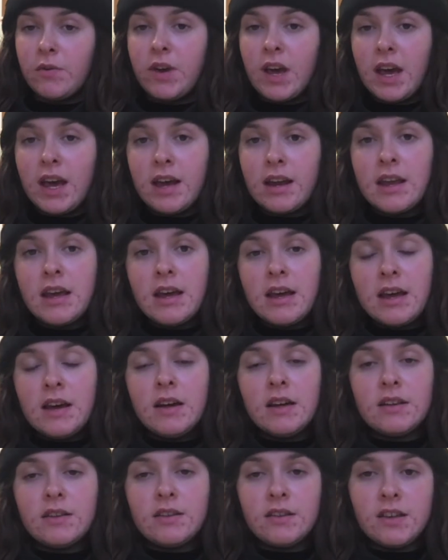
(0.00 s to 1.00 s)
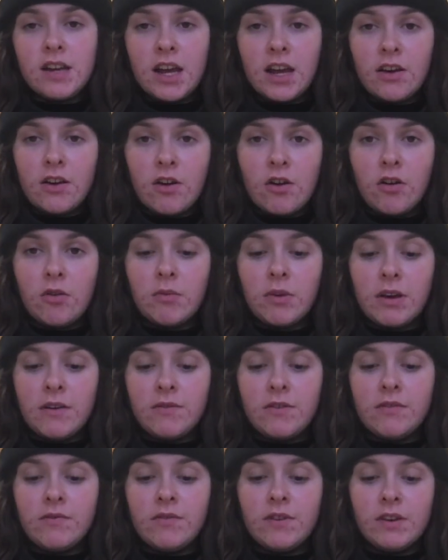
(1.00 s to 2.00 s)
can, and staying home if
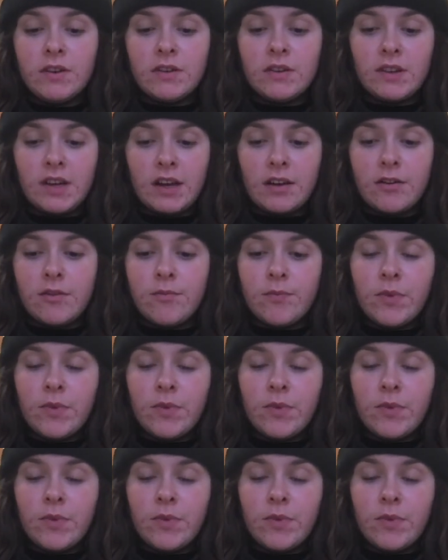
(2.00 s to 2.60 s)
you feel sick.